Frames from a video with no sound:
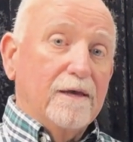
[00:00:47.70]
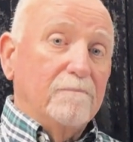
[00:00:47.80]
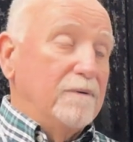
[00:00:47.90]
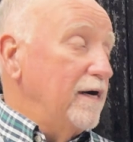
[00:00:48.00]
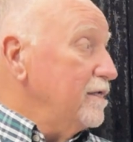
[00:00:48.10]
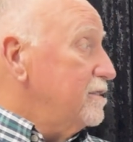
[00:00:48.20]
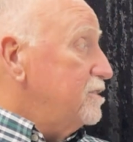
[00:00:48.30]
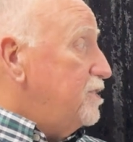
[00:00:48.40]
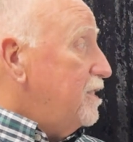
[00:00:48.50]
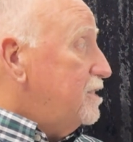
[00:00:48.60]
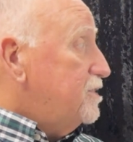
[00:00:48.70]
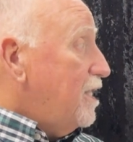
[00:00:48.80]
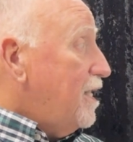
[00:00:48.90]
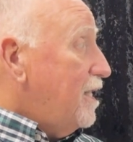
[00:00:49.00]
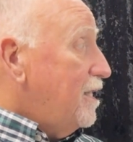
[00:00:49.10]
But the G to
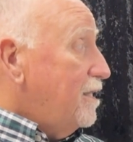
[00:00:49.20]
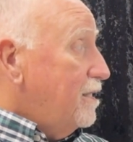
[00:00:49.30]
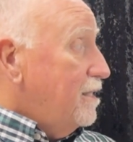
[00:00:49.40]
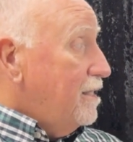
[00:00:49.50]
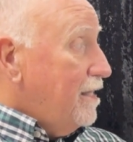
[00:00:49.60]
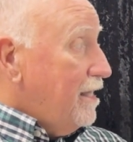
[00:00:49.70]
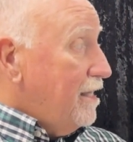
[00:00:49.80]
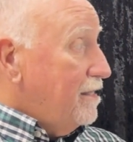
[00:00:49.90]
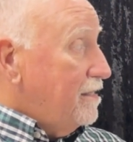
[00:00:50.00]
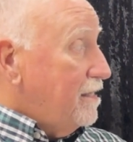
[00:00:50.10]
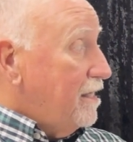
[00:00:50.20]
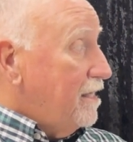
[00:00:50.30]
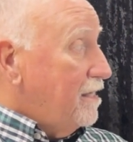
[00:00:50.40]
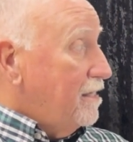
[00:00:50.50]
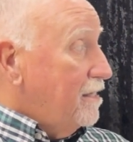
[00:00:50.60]
J in
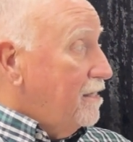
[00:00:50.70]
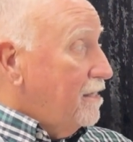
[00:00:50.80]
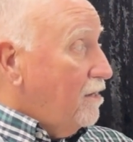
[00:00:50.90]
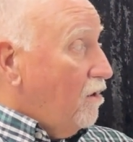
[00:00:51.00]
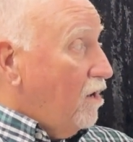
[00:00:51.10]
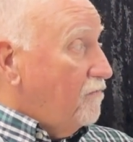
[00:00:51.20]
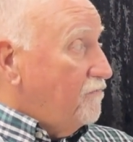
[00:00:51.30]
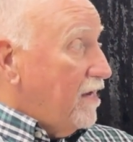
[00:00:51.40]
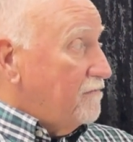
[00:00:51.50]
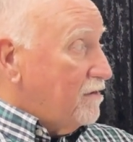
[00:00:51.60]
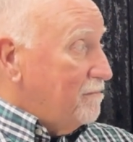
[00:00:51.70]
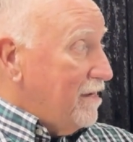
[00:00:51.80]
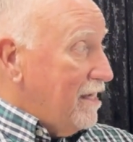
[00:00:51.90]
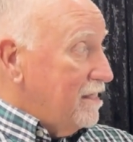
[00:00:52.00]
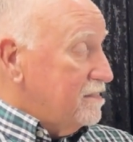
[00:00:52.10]
the all 5
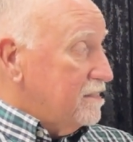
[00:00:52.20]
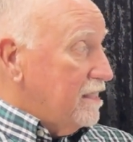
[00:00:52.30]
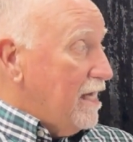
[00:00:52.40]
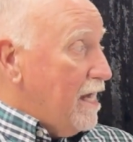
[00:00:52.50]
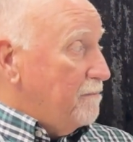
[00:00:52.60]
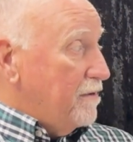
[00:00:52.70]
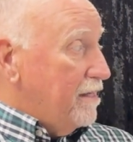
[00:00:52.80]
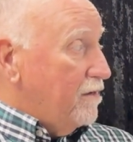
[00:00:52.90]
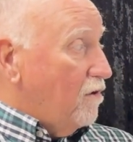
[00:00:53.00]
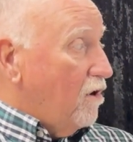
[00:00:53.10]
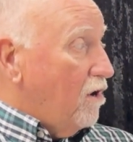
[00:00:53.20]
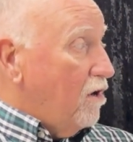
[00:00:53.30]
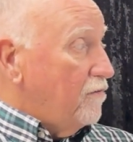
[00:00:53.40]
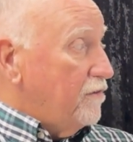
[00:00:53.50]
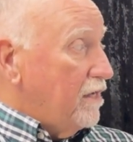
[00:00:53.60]
commands is going to happen in
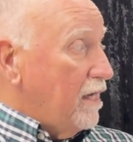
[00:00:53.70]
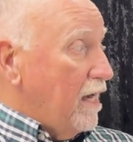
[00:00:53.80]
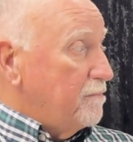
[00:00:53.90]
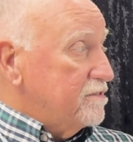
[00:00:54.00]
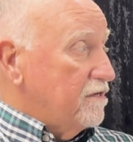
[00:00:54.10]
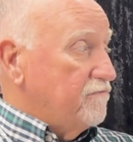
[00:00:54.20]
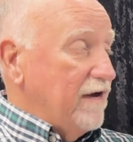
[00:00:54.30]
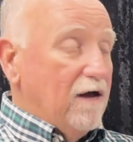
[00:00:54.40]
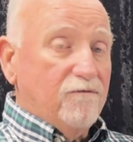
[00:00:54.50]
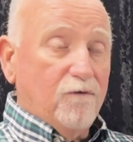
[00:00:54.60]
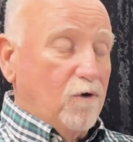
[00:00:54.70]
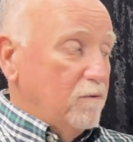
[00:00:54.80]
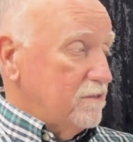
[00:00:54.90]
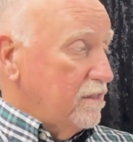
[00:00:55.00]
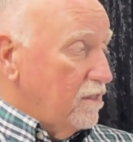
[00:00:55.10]
all the opposite vowel
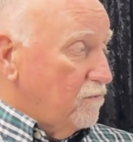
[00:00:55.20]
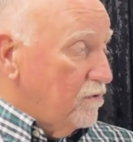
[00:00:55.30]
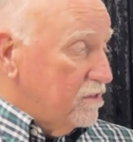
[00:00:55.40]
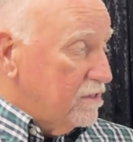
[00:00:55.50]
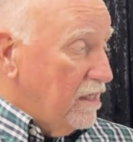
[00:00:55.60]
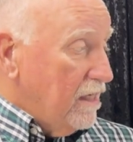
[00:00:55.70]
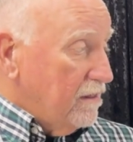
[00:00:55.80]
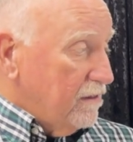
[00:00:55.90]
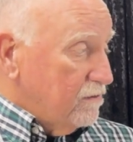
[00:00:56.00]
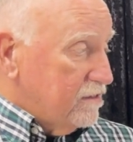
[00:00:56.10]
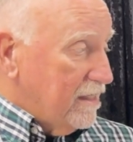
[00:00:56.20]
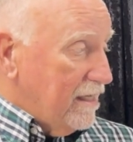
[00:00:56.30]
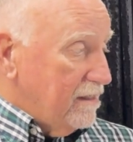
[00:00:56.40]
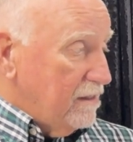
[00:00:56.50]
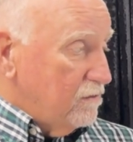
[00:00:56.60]
forms. In other words, the
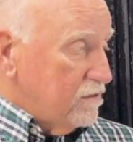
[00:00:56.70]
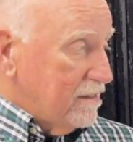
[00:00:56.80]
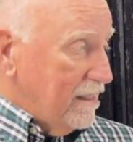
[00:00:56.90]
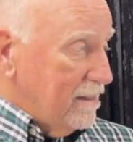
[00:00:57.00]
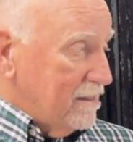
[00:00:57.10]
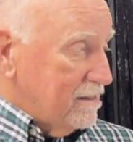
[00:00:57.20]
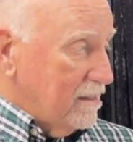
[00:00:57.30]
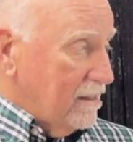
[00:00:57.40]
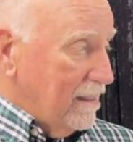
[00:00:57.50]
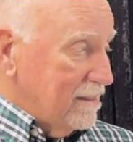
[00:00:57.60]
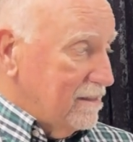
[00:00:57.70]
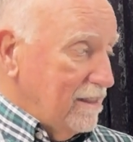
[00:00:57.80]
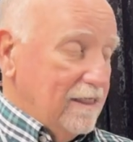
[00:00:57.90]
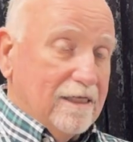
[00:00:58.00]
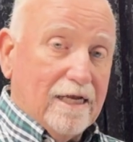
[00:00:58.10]
usted, the ustedes, the let's,
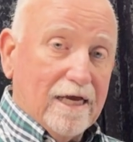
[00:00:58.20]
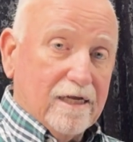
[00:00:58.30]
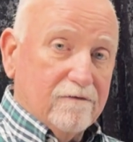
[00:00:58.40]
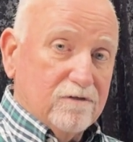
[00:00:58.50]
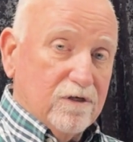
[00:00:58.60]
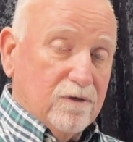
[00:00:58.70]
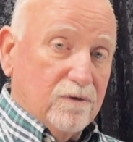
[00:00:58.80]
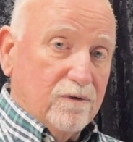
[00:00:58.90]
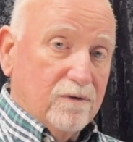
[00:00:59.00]
and the negative 2.